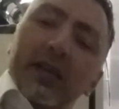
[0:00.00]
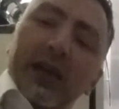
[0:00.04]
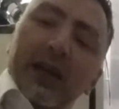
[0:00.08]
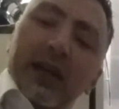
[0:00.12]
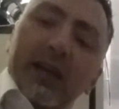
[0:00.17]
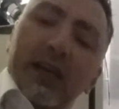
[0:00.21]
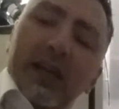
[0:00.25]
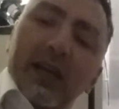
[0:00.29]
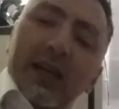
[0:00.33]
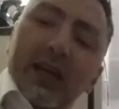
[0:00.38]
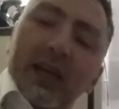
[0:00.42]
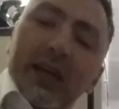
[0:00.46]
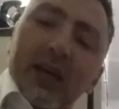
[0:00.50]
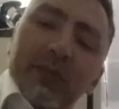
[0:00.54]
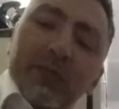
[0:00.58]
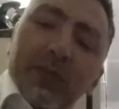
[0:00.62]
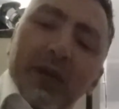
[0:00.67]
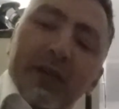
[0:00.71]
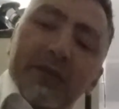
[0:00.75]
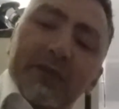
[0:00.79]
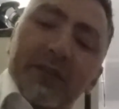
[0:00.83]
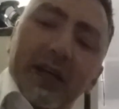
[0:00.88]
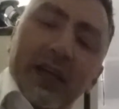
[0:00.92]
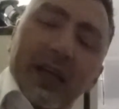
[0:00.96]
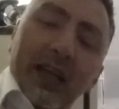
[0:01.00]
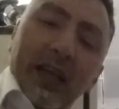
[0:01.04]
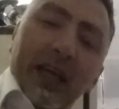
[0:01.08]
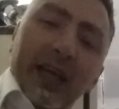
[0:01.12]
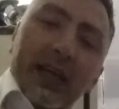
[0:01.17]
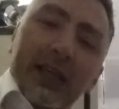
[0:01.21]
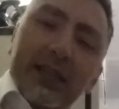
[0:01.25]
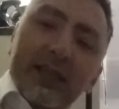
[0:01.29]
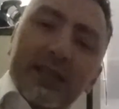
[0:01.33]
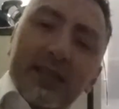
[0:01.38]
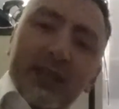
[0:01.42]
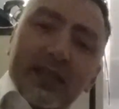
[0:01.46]
and they come either
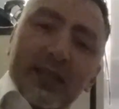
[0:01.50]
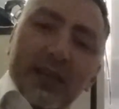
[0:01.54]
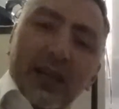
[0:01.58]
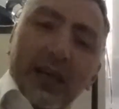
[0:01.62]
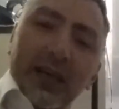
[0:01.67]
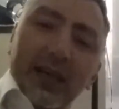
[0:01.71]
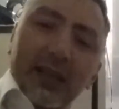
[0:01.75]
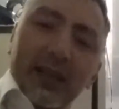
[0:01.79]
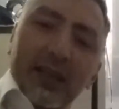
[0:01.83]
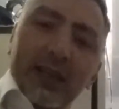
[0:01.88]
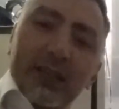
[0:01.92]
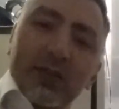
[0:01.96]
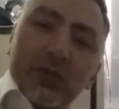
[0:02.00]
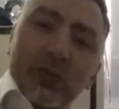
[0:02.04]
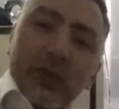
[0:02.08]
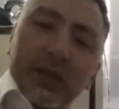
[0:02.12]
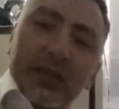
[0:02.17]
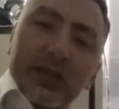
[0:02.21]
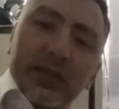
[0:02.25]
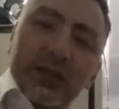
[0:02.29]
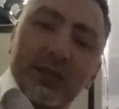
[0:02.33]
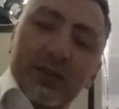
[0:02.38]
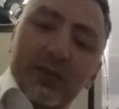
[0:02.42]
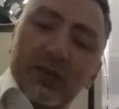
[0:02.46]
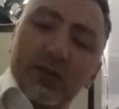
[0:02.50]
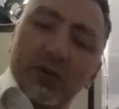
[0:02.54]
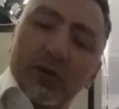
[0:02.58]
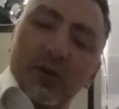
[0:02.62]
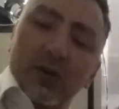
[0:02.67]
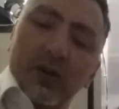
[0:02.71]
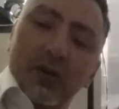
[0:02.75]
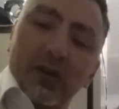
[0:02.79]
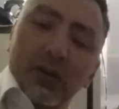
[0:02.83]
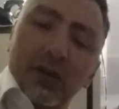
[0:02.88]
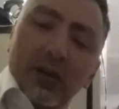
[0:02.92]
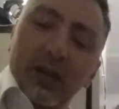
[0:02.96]
glazed like these ones,
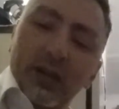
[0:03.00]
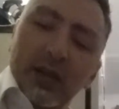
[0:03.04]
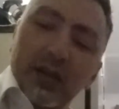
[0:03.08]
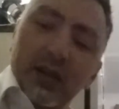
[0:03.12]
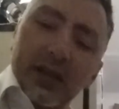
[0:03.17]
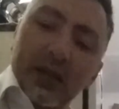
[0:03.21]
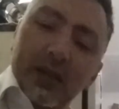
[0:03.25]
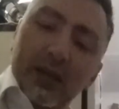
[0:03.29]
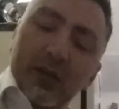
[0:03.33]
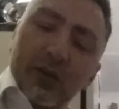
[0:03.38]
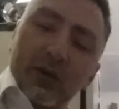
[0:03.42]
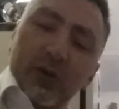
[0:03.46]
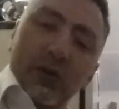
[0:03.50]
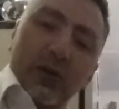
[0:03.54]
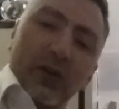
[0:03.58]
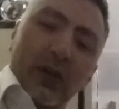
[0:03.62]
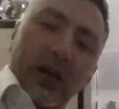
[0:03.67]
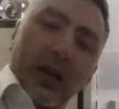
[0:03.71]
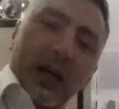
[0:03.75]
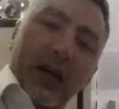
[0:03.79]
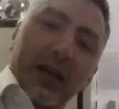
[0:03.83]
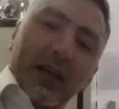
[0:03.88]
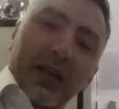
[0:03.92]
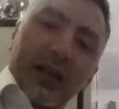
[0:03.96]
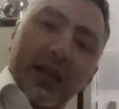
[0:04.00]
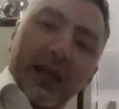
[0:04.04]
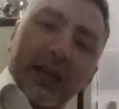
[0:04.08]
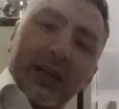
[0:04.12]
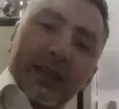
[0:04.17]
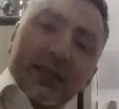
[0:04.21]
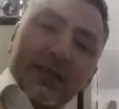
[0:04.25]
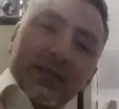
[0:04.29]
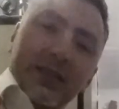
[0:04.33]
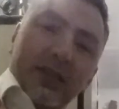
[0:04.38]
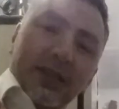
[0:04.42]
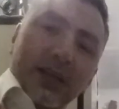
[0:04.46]
or
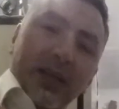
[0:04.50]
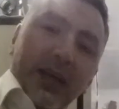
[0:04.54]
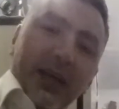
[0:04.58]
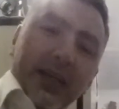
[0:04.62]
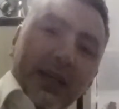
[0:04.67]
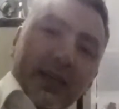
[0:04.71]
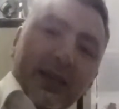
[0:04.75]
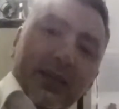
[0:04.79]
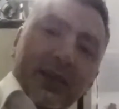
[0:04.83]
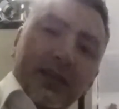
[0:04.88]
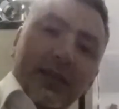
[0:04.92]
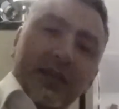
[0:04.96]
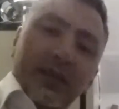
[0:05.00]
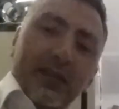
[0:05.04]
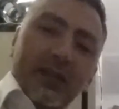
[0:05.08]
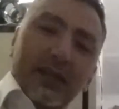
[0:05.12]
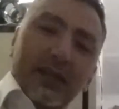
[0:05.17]
unglazed like